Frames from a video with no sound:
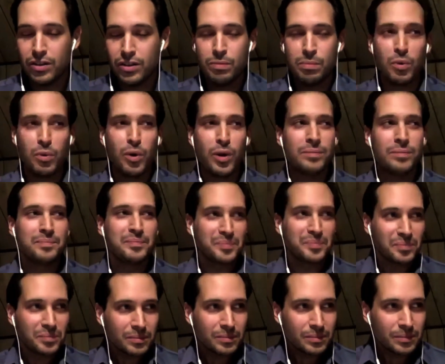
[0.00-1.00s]
sport,
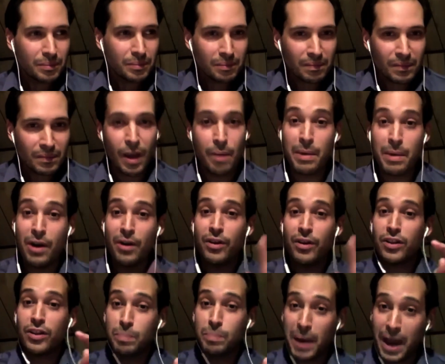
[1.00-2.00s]

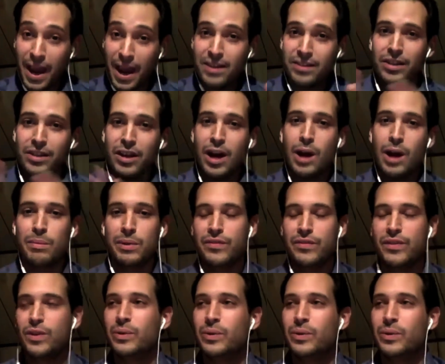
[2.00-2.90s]
America's pastime, if you